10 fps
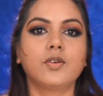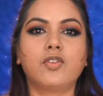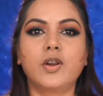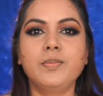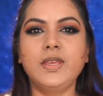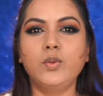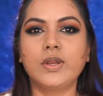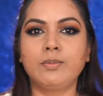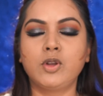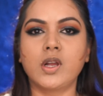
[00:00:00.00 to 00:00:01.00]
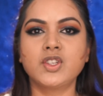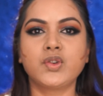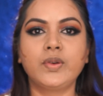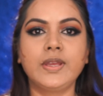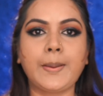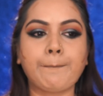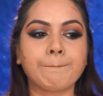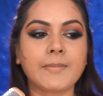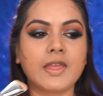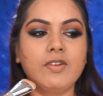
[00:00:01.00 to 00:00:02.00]
For me, when I'm contouring,
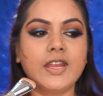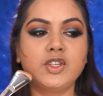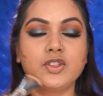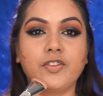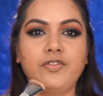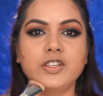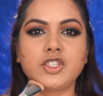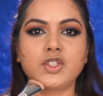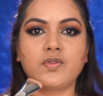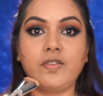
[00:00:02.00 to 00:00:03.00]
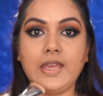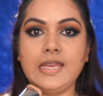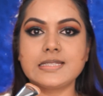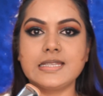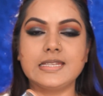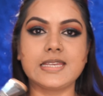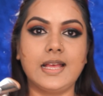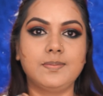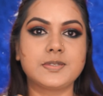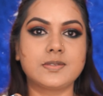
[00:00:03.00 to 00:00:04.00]
when I do the fish face, it
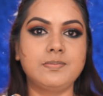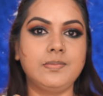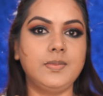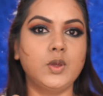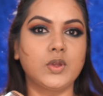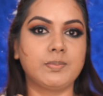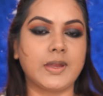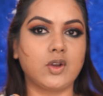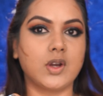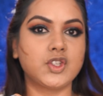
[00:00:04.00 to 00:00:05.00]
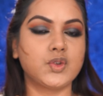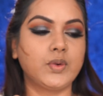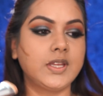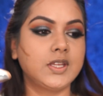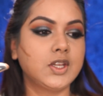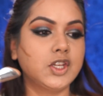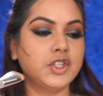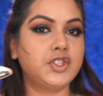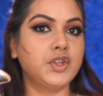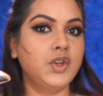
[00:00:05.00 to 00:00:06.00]
helps me with my contouring
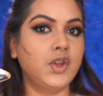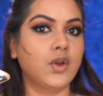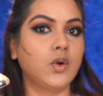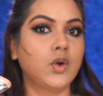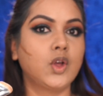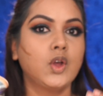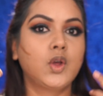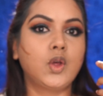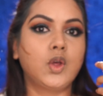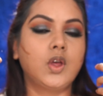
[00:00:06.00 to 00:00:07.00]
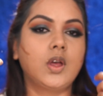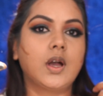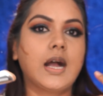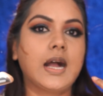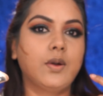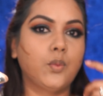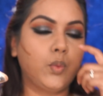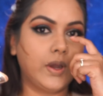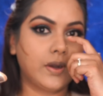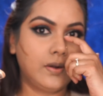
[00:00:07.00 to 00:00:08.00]
to know
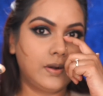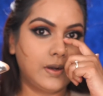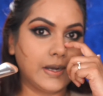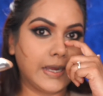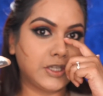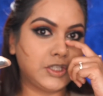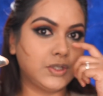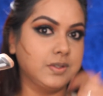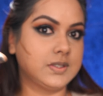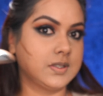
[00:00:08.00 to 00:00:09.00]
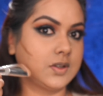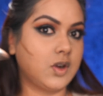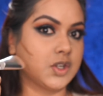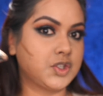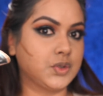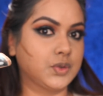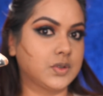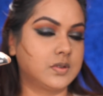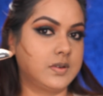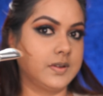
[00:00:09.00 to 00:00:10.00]
where I should
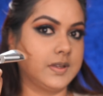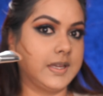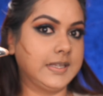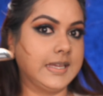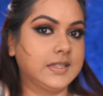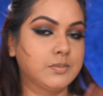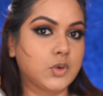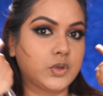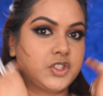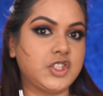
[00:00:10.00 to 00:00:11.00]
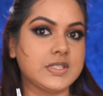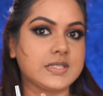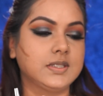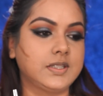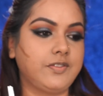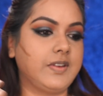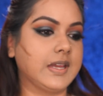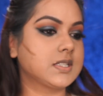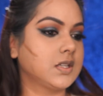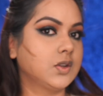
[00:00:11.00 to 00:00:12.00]
contour and get the more chiseled effect.